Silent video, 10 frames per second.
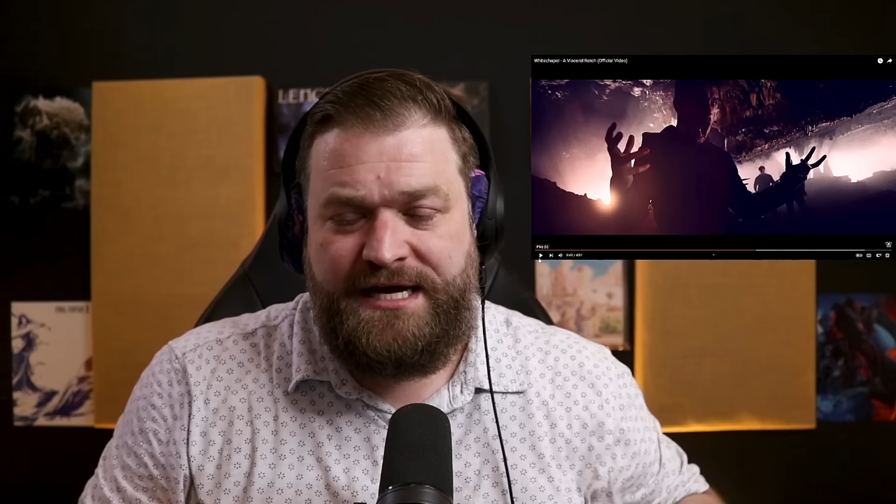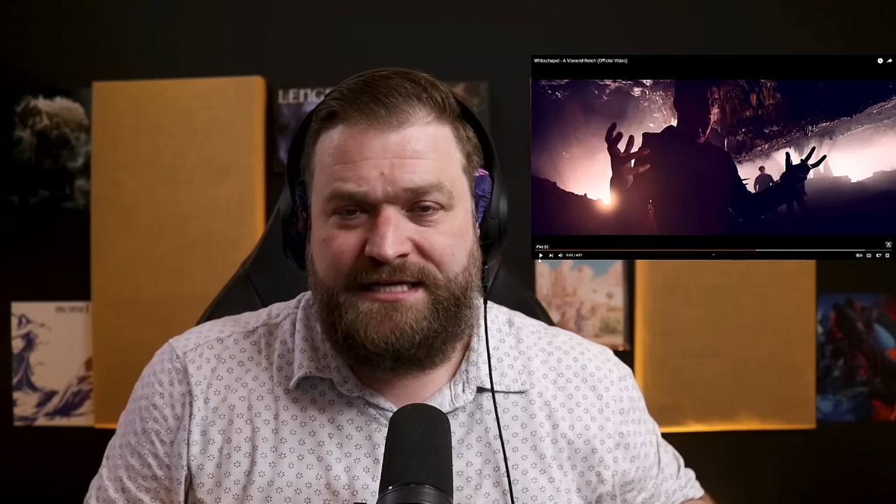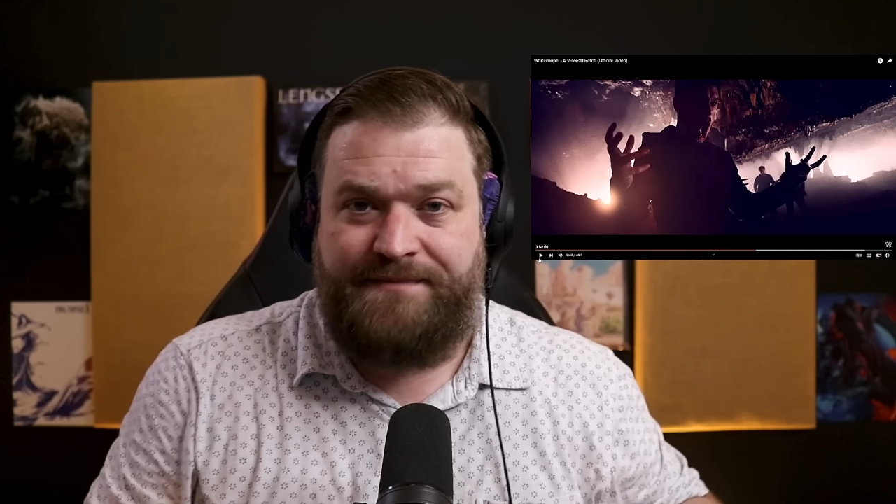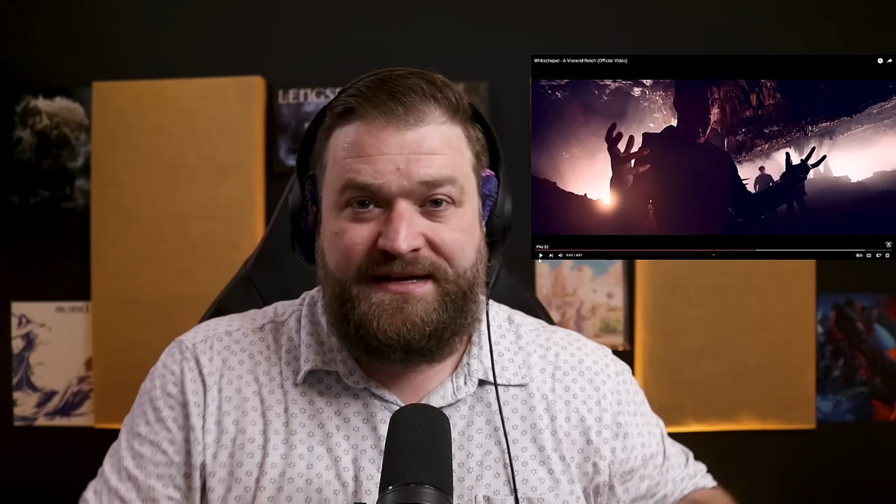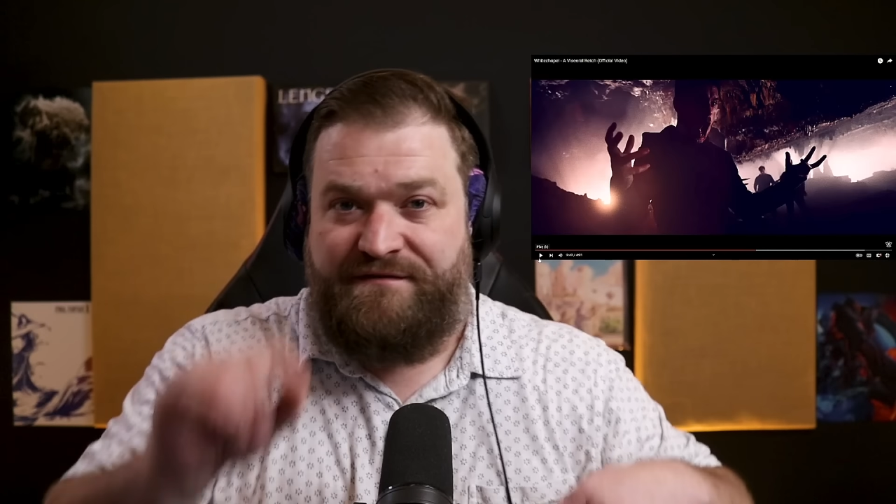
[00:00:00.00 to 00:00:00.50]

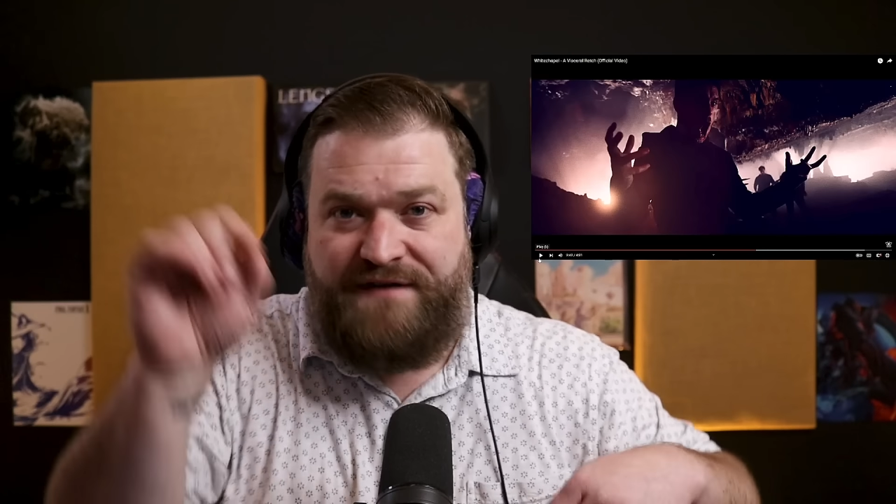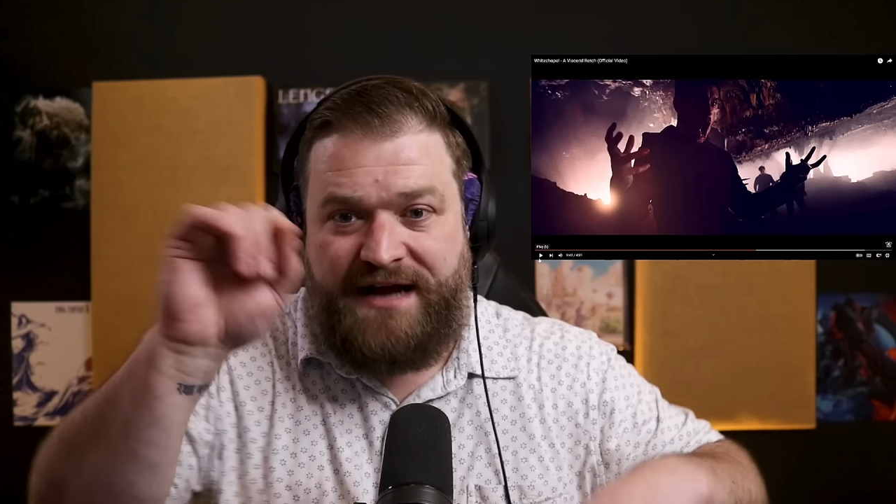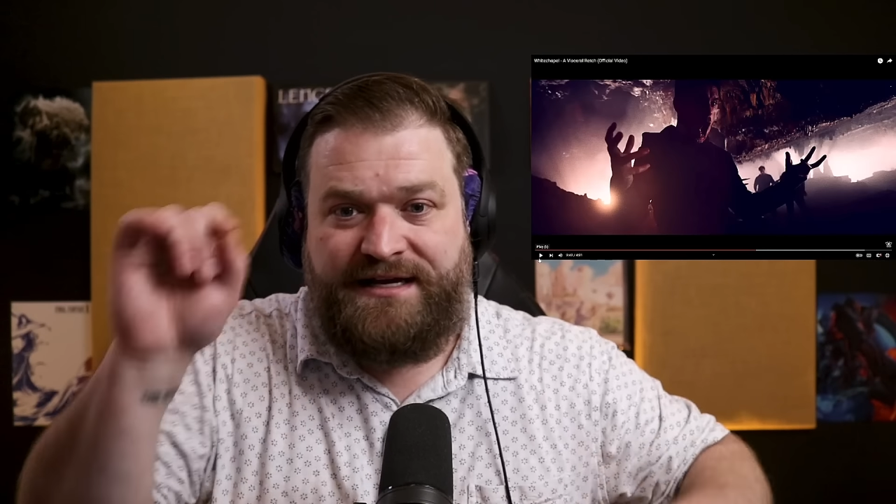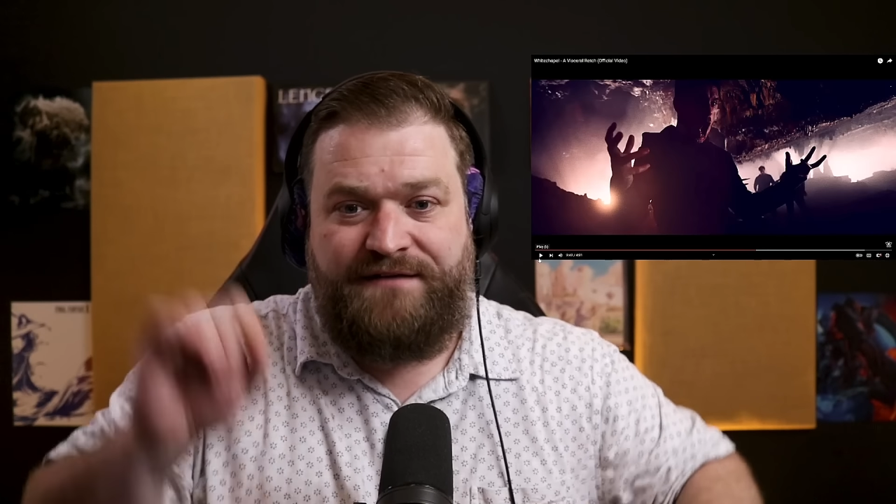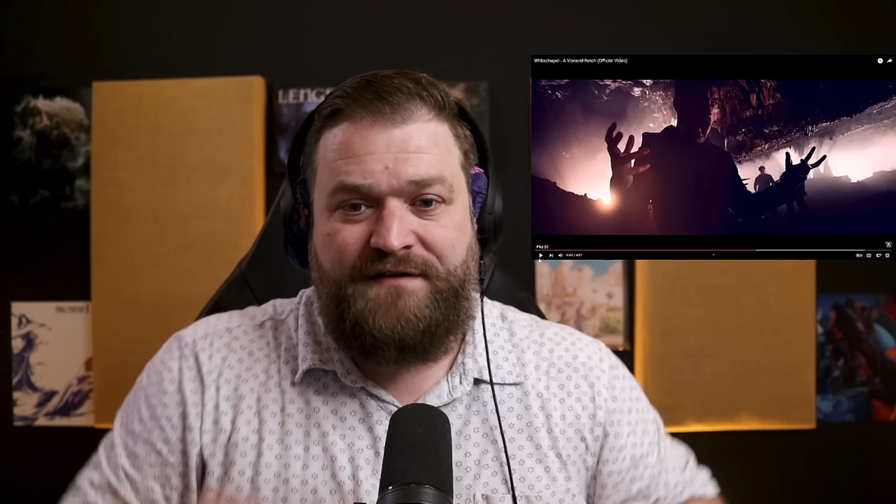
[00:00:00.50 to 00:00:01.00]
something and
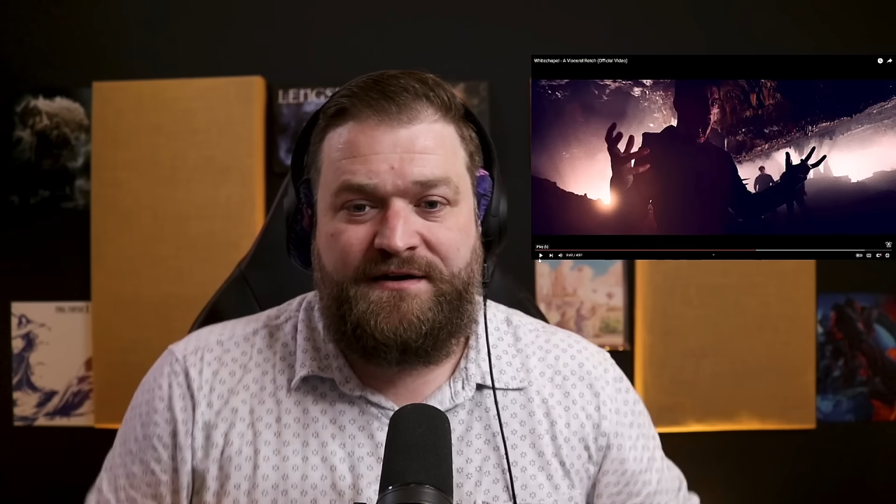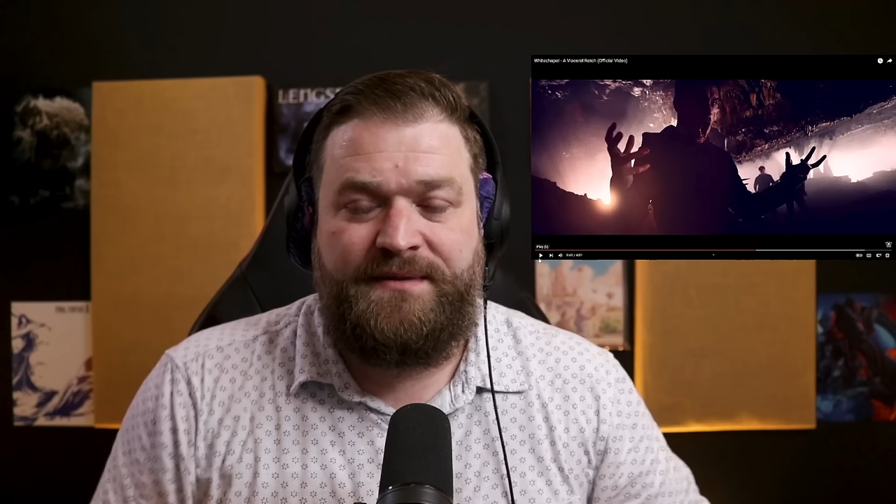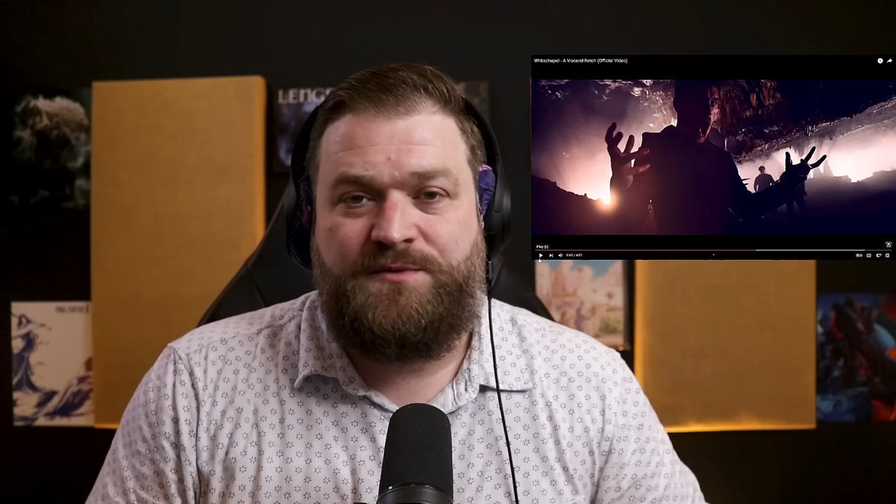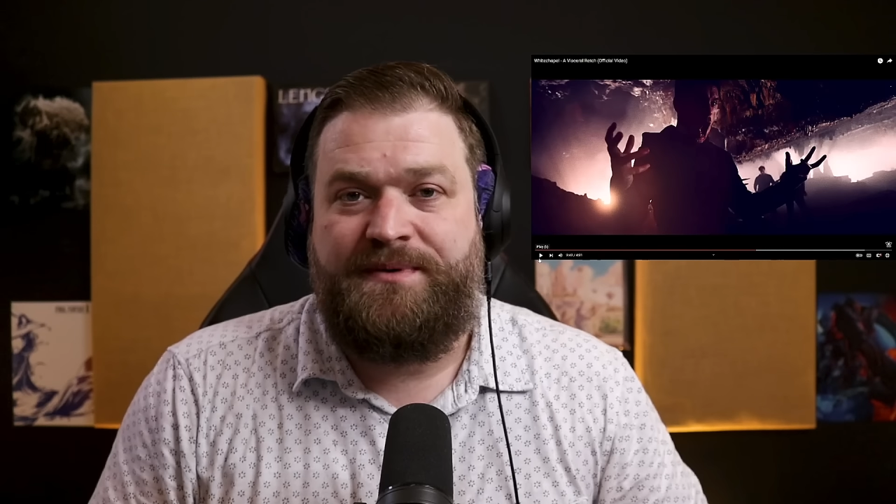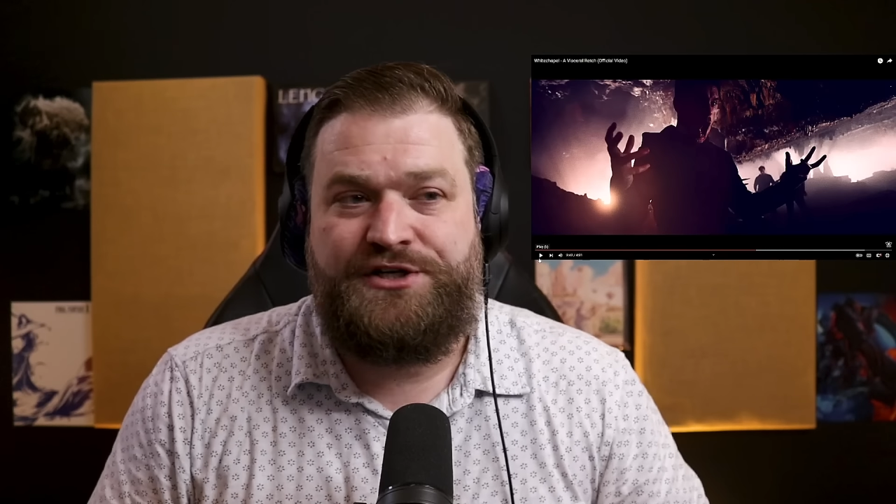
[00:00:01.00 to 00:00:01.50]
find like a
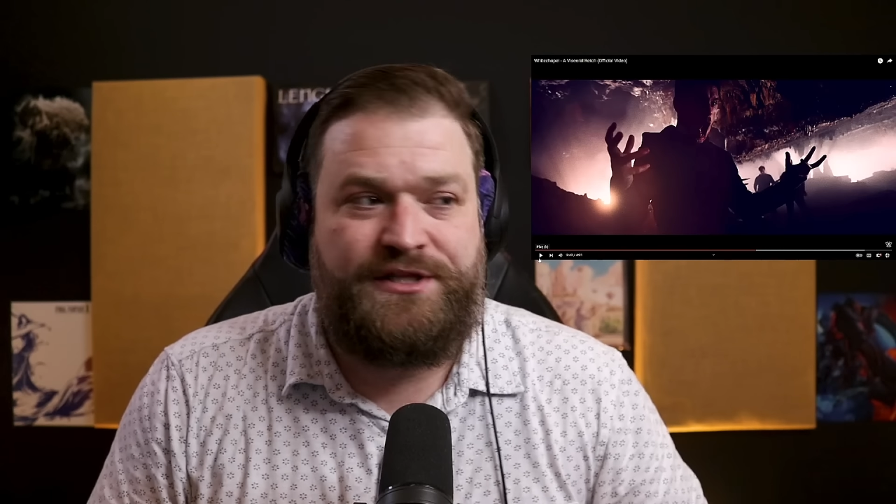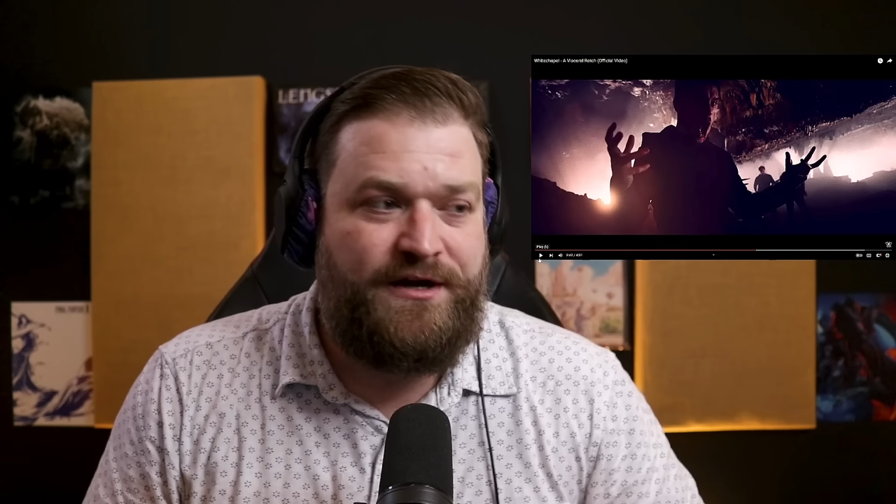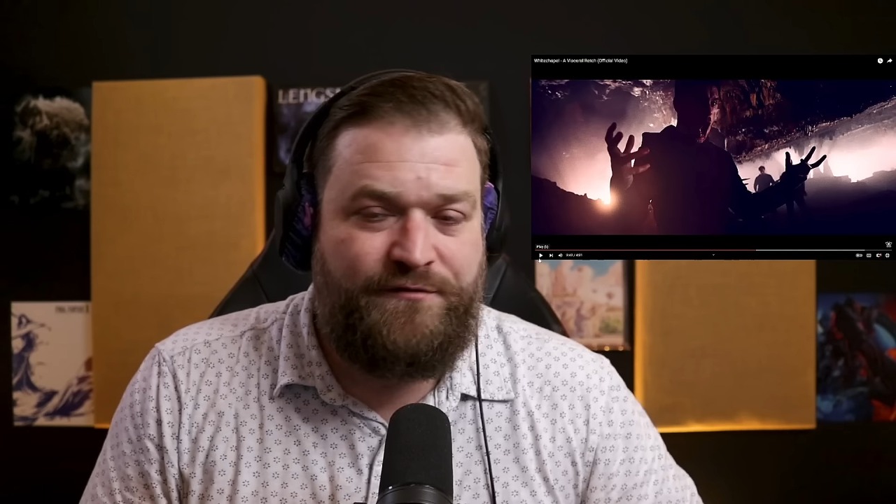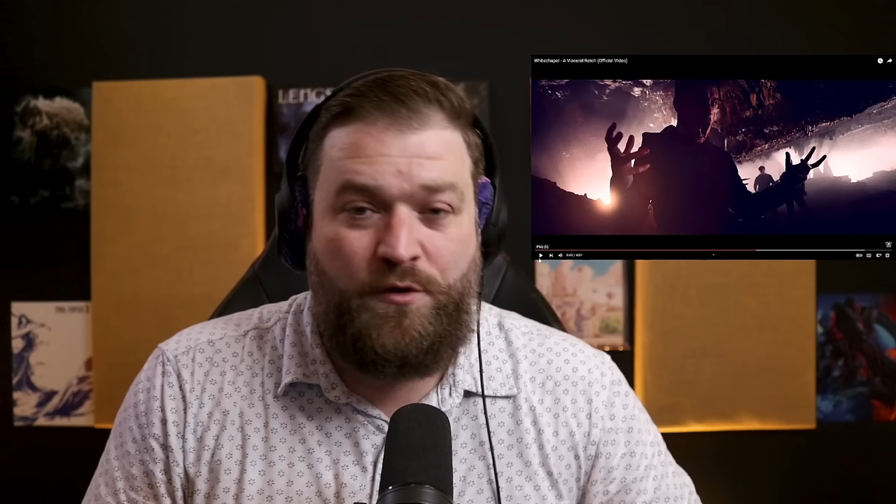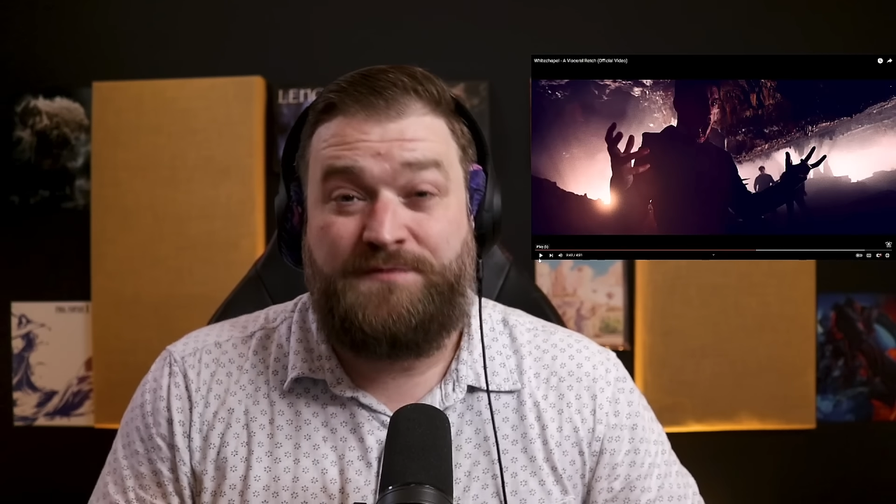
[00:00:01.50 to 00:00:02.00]
fundamental pitch in
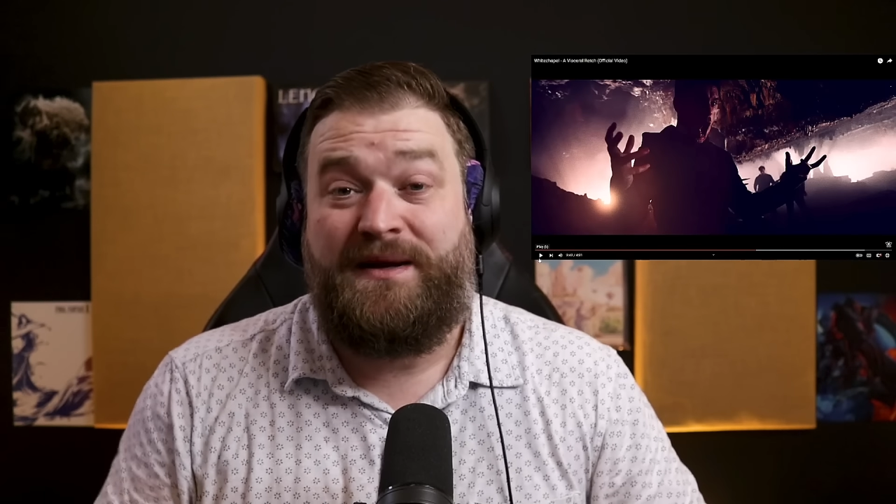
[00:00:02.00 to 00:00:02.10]
there, of course.